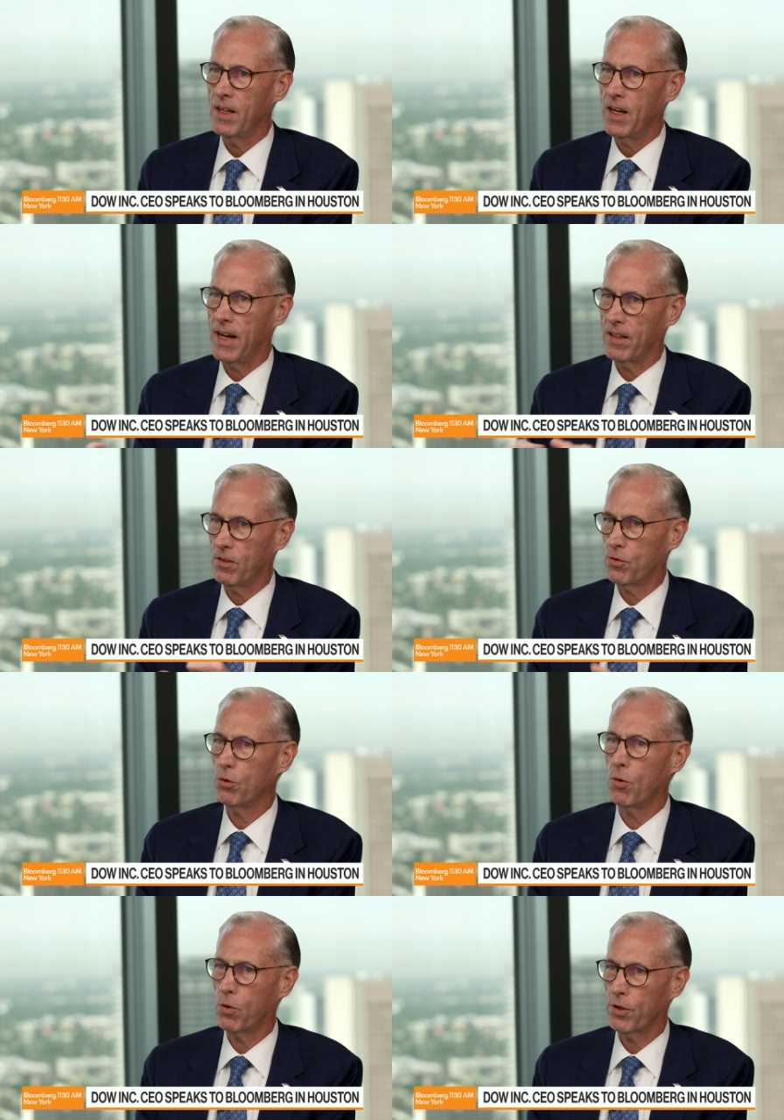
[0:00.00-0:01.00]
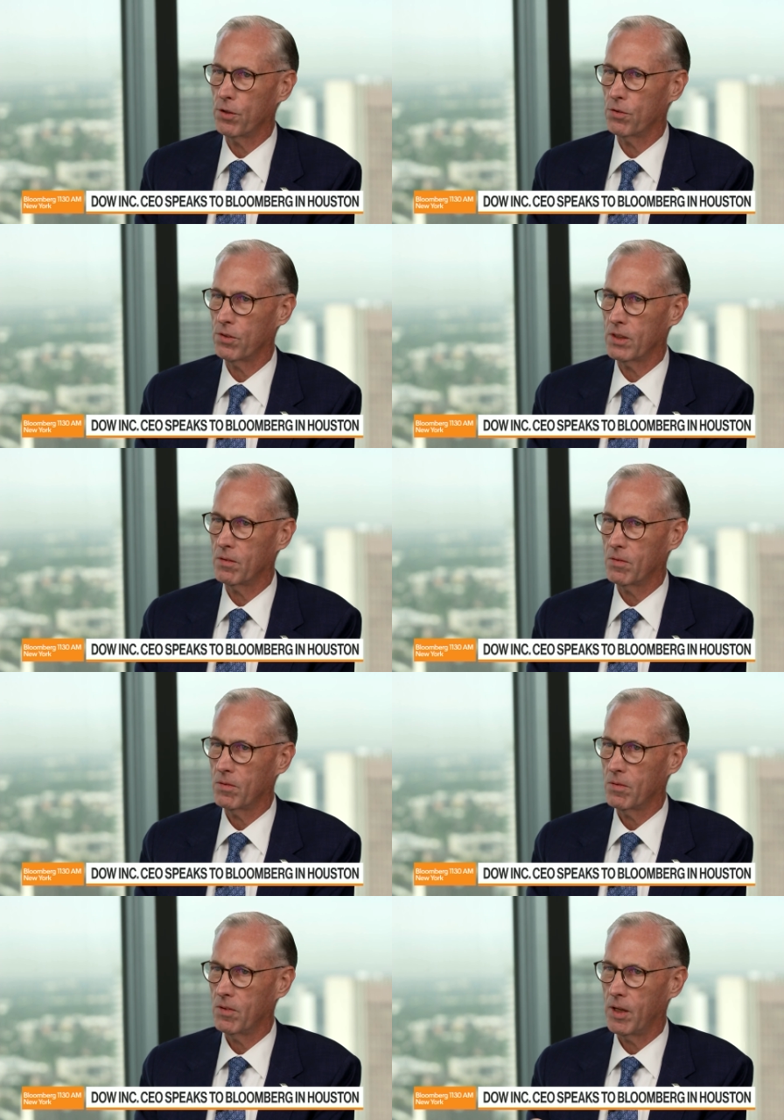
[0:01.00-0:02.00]
and the tool we're using,
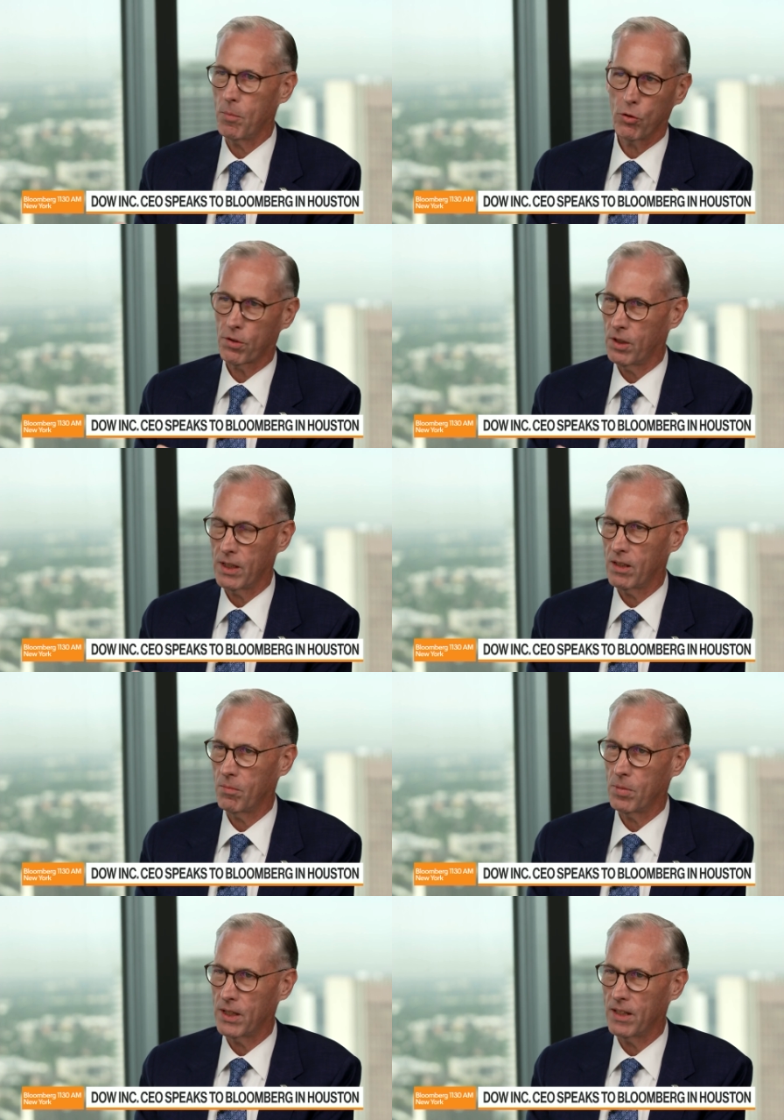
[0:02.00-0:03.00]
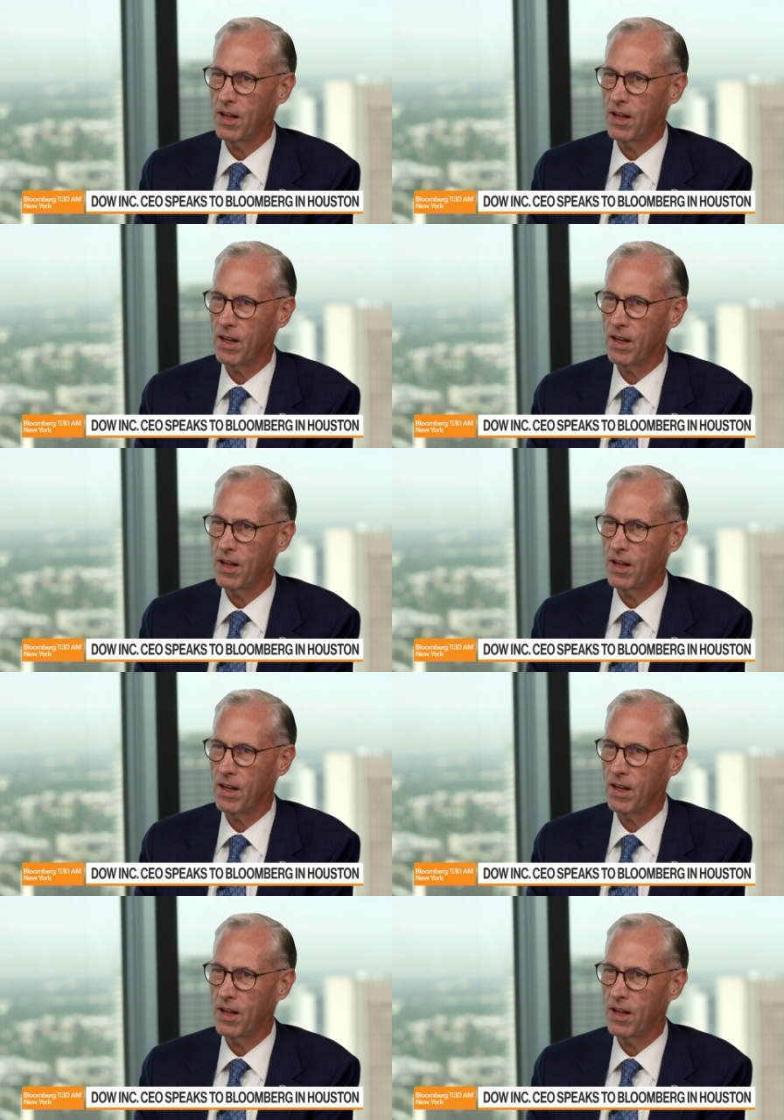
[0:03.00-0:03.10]
they both could end up being